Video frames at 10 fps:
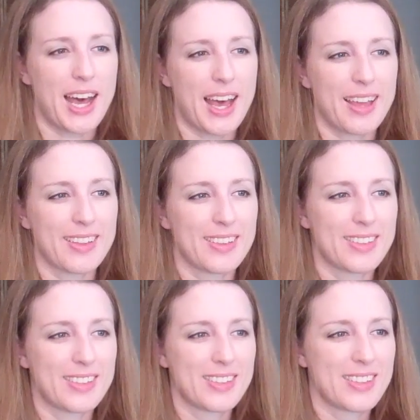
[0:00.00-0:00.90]
The
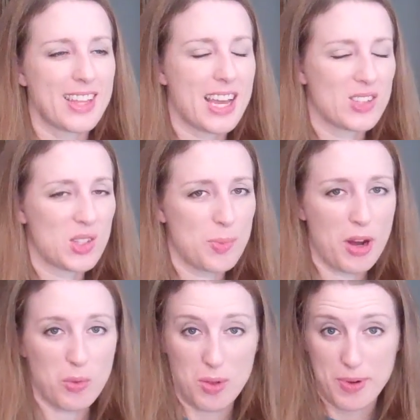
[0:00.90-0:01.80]

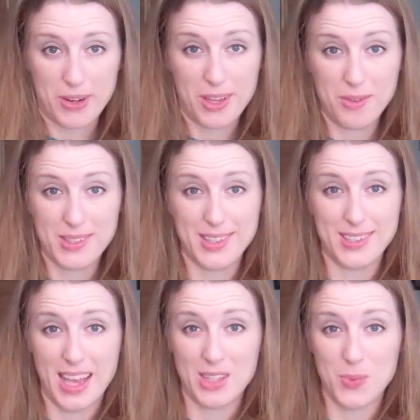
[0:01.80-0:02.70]
Estes Park Wool Market
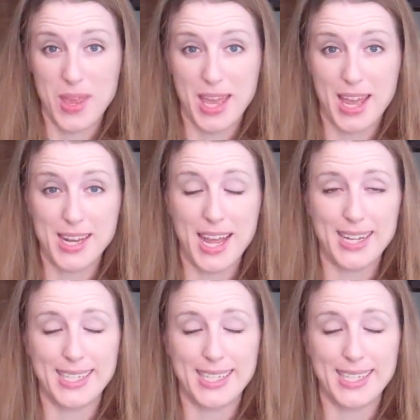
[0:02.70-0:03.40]
was this last weekend.